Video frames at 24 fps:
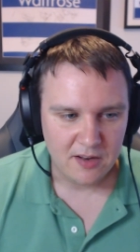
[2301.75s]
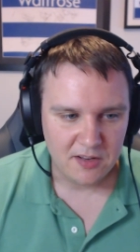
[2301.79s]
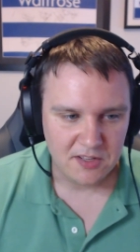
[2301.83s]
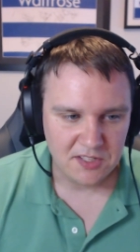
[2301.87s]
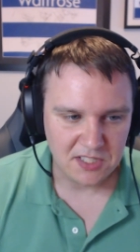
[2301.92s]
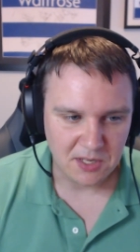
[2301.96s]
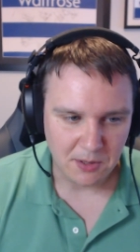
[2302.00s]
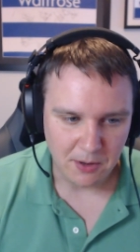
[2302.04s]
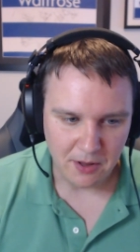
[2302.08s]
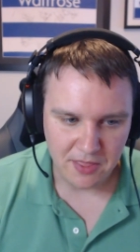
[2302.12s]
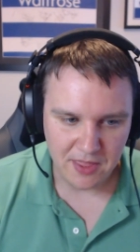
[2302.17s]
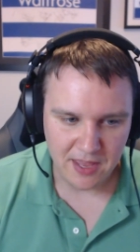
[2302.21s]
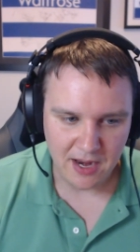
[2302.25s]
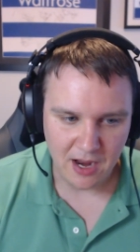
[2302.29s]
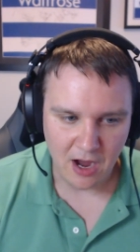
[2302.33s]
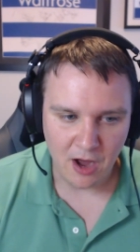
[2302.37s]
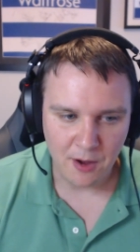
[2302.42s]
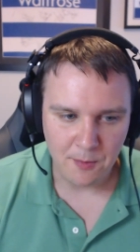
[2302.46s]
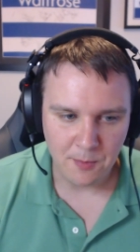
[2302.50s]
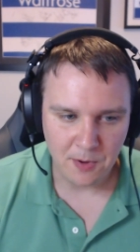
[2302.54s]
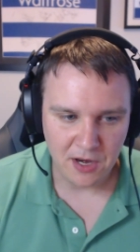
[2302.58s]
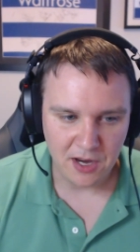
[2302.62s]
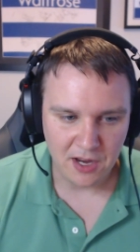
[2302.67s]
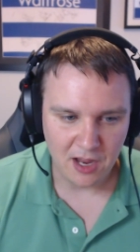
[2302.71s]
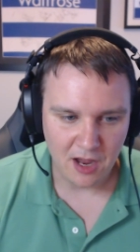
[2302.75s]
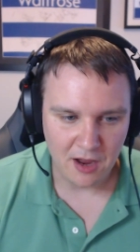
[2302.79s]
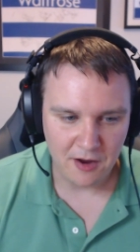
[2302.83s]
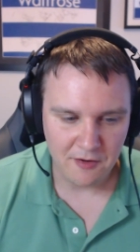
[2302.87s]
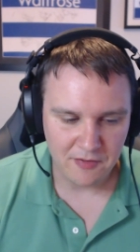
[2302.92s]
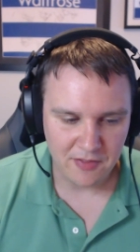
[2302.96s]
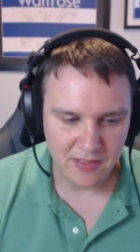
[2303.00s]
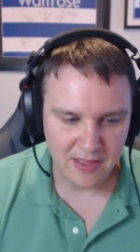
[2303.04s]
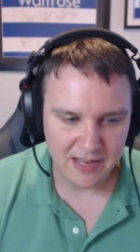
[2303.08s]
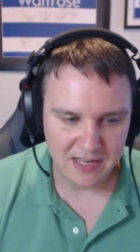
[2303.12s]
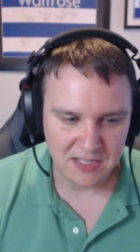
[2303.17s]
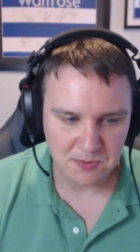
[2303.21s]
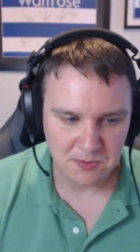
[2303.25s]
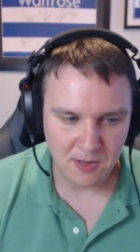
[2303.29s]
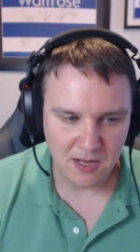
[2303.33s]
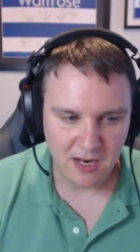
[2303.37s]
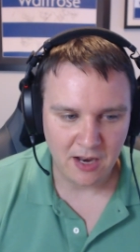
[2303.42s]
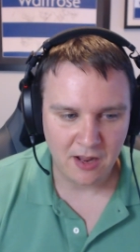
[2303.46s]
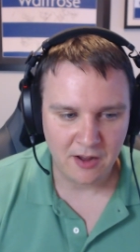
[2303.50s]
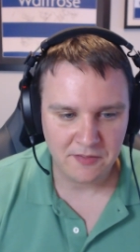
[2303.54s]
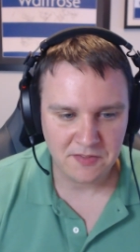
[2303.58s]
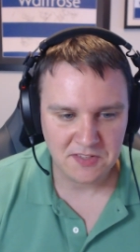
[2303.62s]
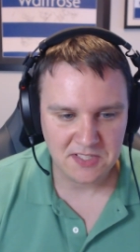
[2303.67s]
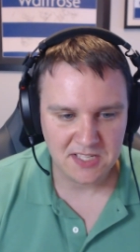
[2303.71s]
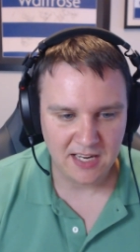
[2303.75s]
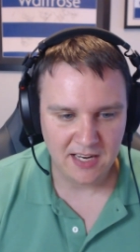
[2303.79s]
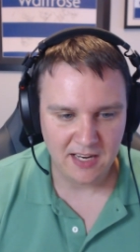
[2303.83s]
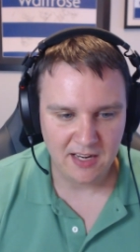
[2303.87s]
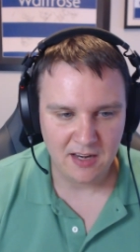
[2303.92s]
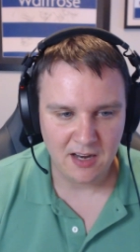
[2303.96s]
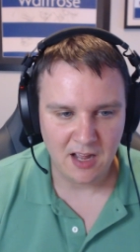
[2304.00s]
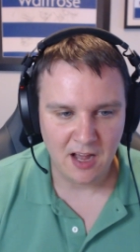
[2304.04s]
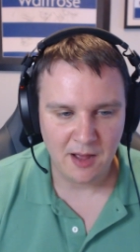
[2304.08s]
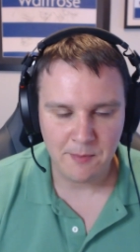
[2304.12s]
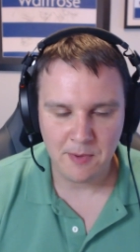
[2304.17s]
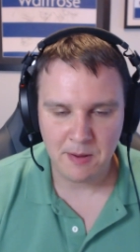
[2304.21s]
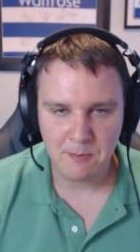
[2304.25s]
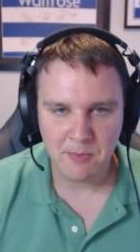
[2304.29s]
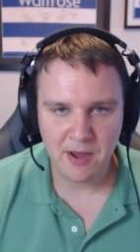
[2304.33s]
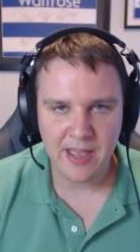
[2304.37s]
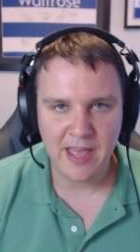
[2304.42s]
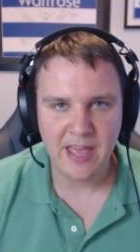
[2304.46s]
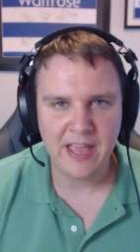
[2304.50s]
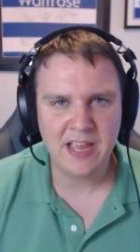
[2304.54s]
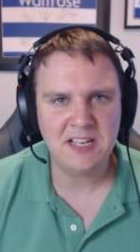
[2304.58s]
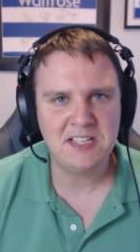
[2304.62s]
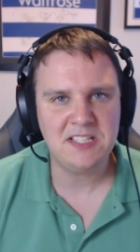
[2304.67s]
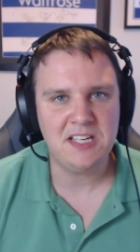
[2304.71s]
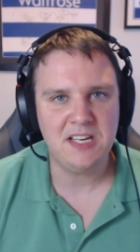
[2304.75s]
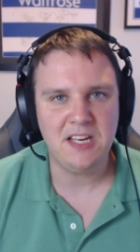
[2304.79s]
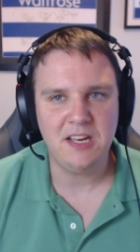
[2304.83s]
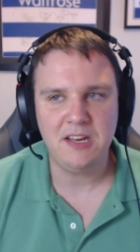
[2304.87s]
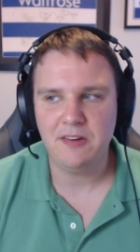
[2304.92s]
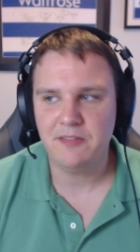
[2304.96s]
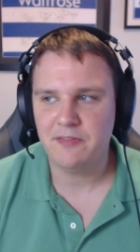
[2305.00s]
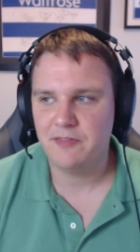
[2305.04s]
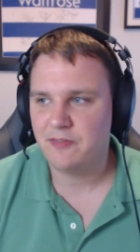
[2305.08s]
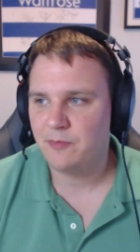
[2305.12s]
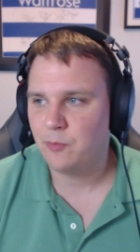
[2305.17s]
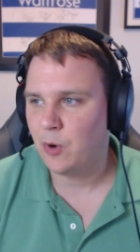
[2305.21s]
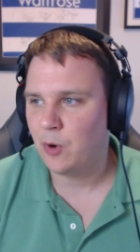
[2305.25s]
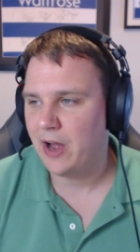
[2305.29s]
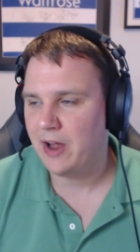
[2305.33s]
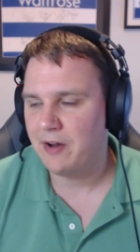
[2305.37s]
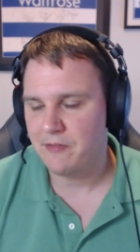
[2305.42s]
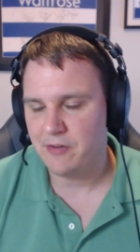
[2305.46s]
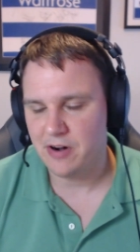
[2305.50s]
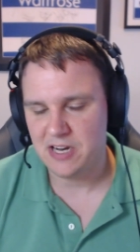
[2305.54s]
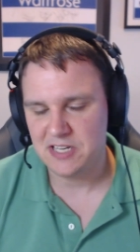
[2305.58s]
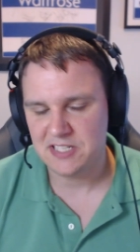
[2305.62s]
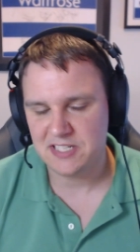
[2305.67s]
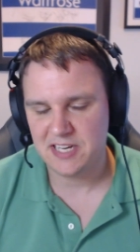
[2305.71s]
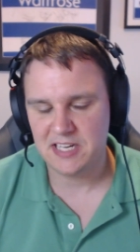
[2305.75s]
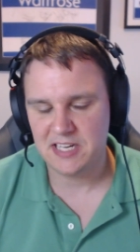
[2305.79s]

Yep. So I think I'm going to go for that as well. And I've seen, my 80, whatever it is,